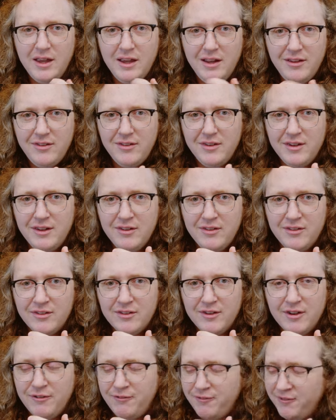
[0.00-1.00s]
It is
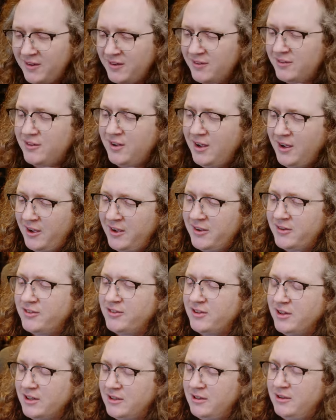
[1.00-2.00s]
a
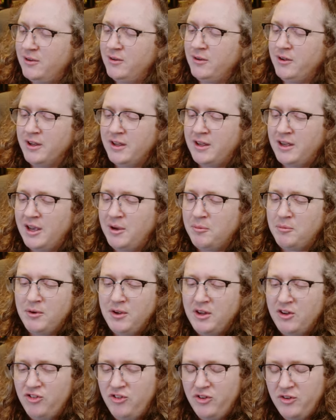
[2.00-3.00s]
fantastic low light
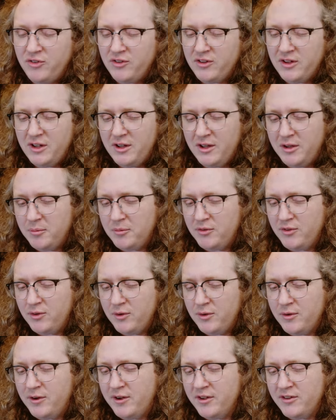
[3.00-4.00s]
camera. It shoots up
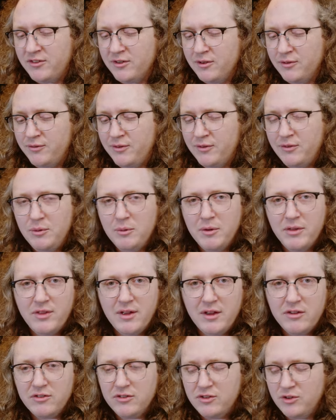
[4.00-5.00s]
to I S O fifty-one
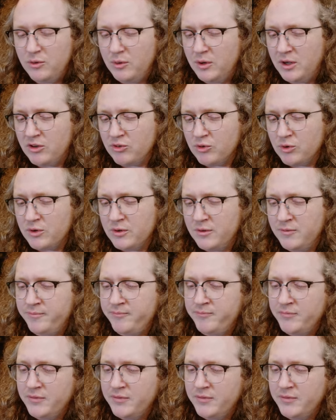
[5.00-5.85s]
thousand two hundred.